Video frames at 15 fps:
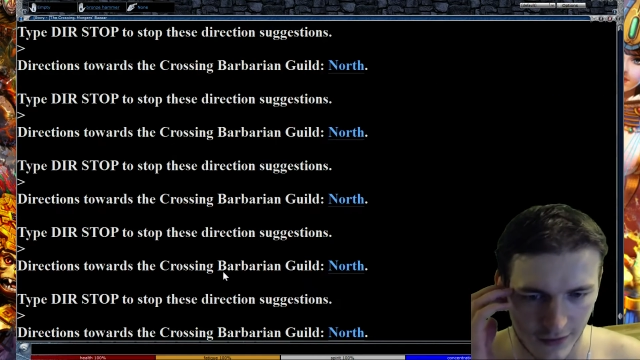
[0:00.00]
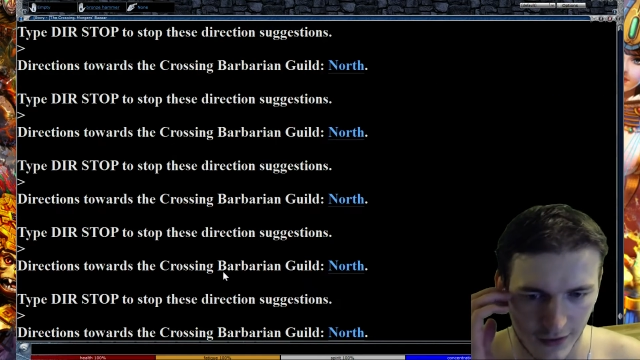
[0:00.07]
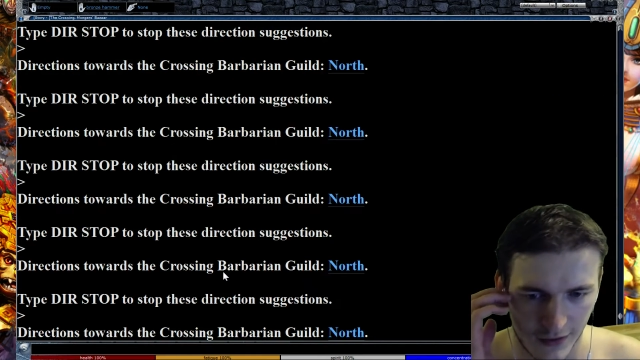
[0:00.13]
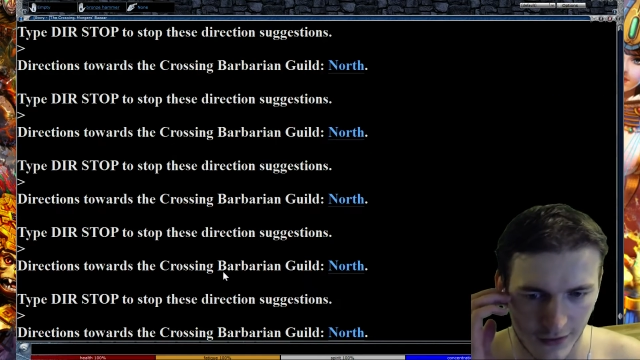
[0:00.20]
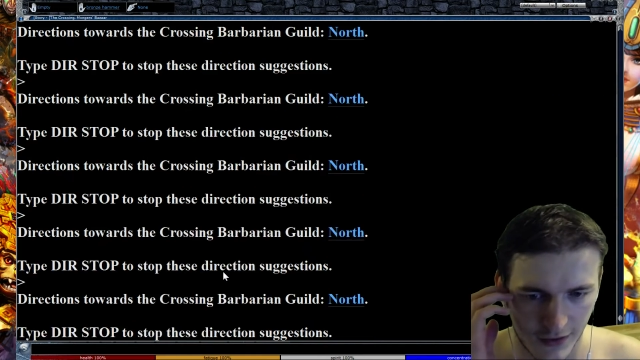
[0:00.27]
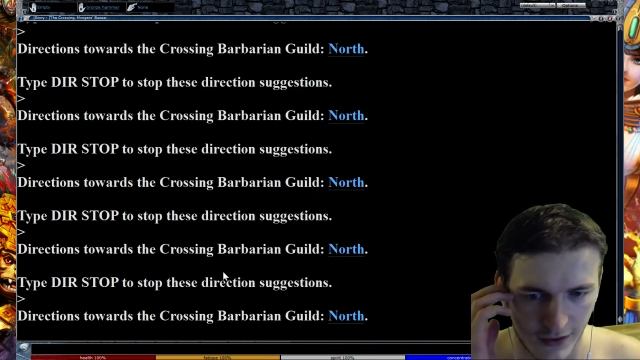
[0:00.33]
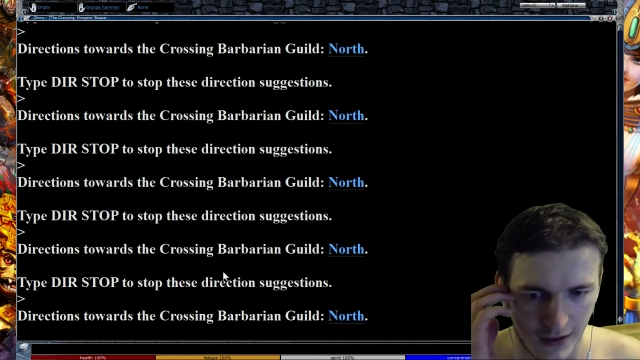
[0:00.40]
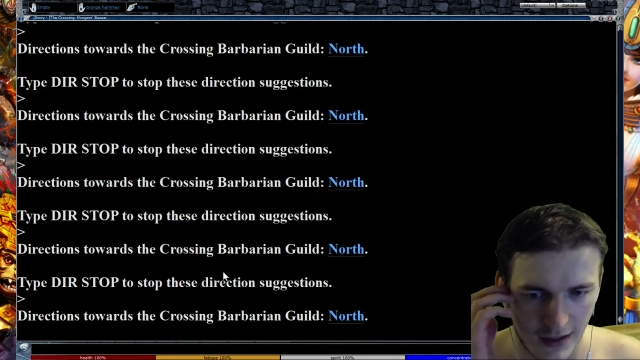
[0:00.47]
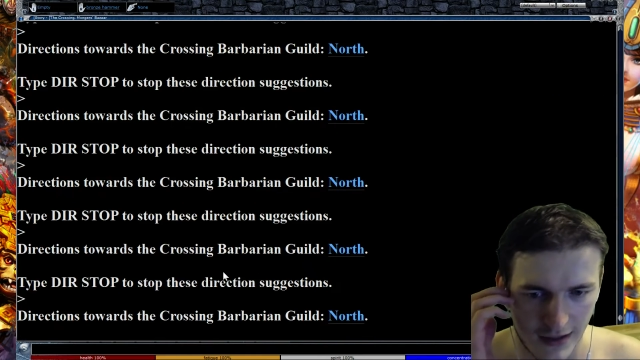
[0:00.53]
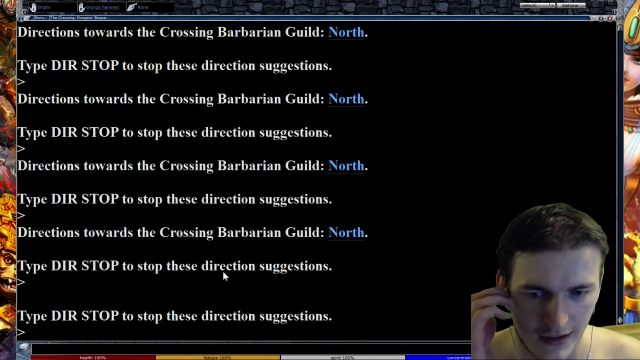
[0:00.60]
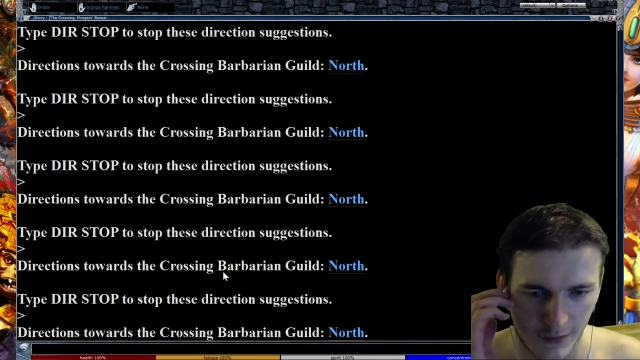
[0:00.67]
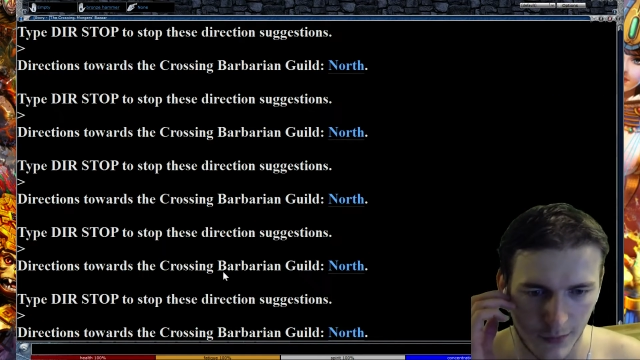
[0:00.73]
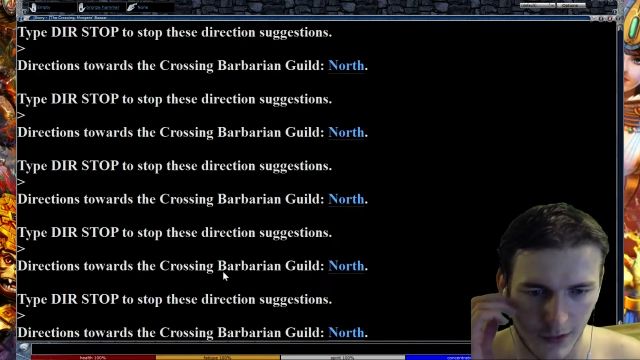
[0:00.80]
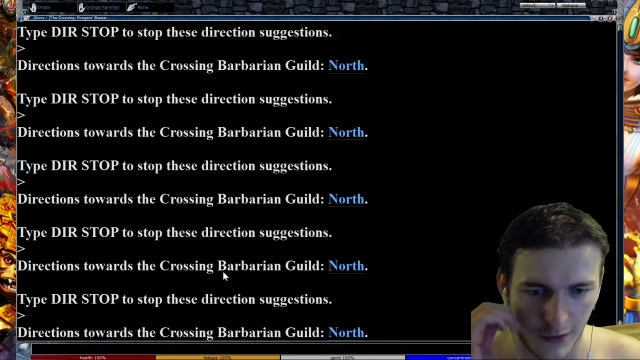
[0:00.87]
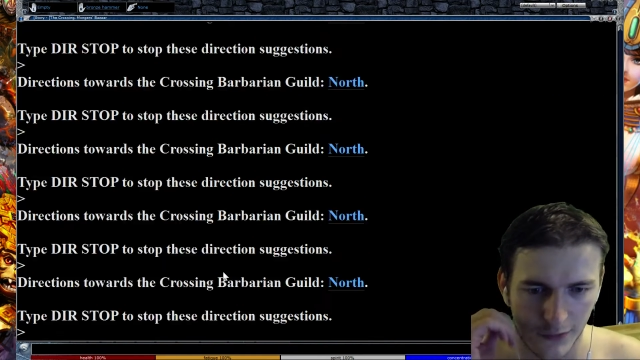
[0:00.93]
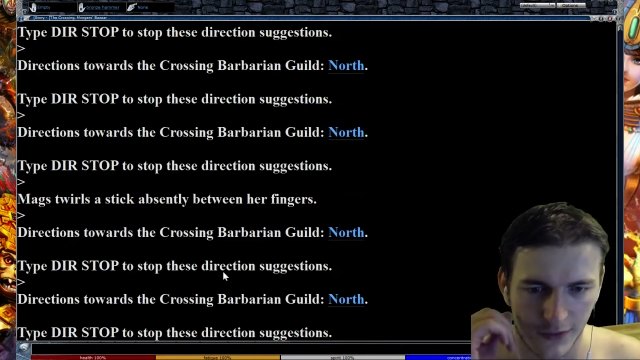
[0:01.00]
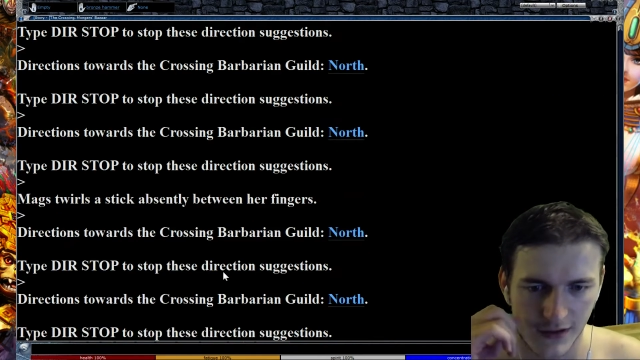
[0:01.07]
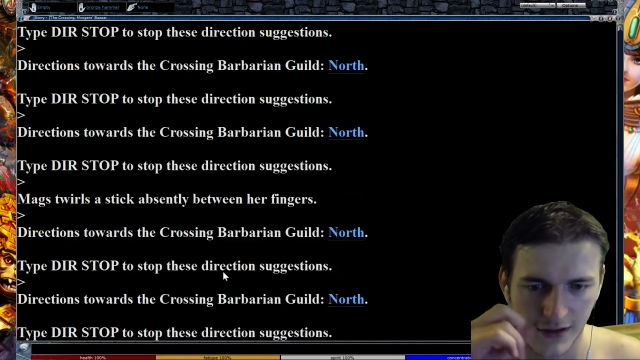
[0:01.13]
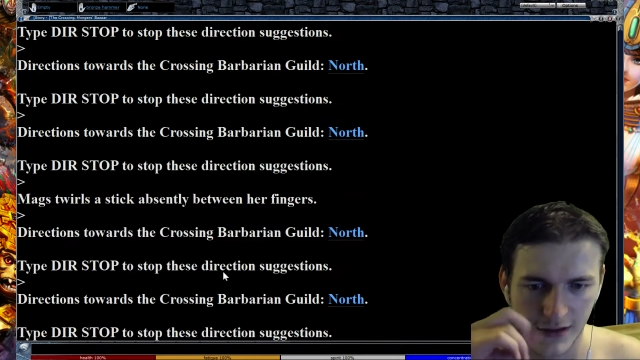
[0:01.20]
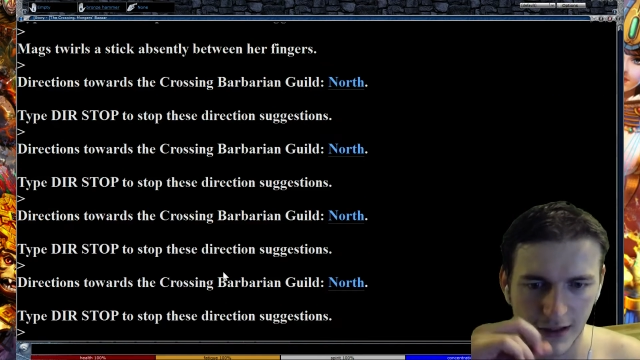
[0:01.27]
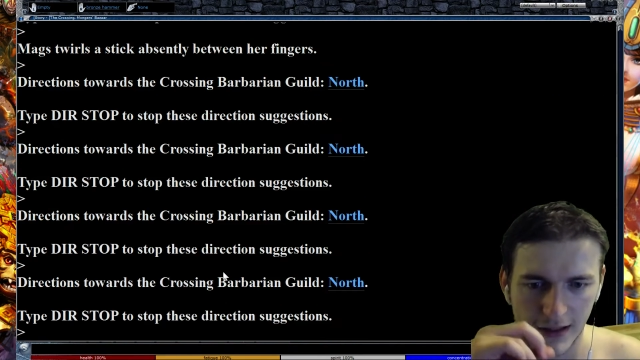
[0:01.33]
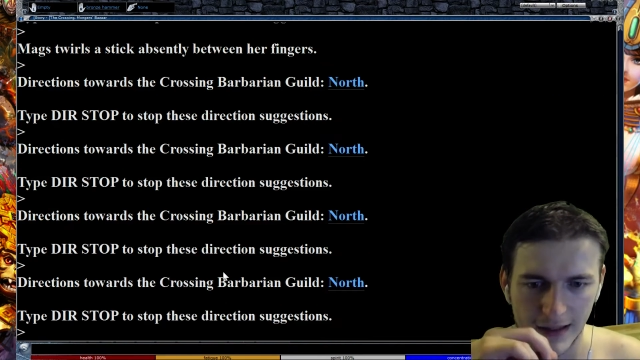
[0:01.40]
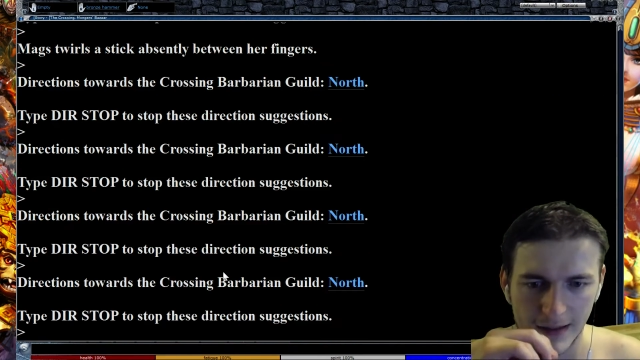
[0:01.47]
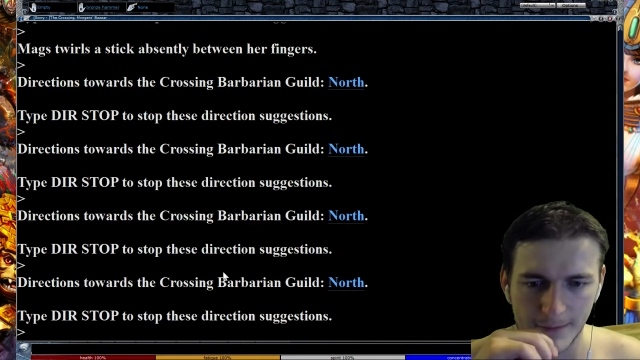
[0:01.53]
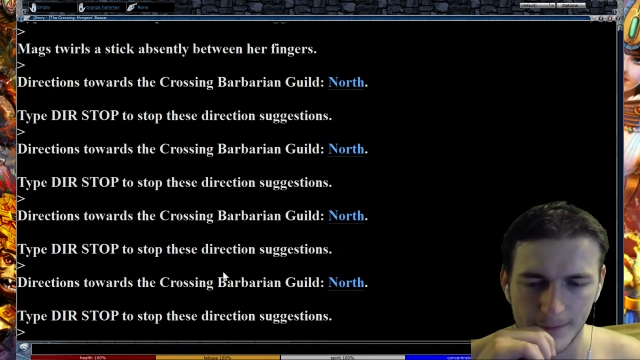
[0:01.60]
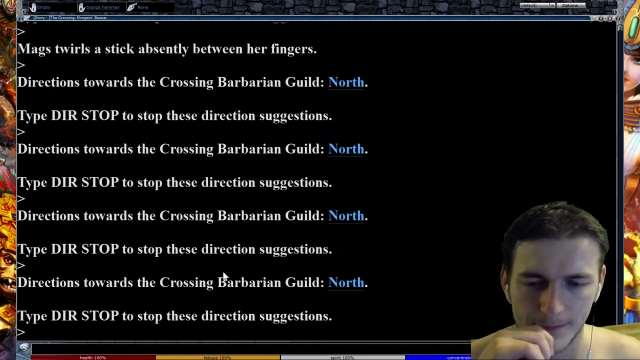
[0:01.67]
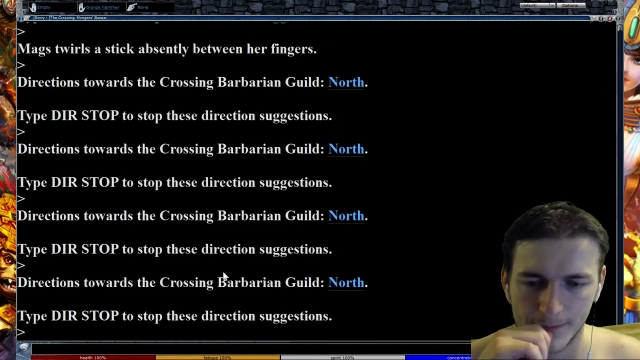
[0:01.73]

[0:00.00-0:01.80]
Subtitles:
in the guide about this guy,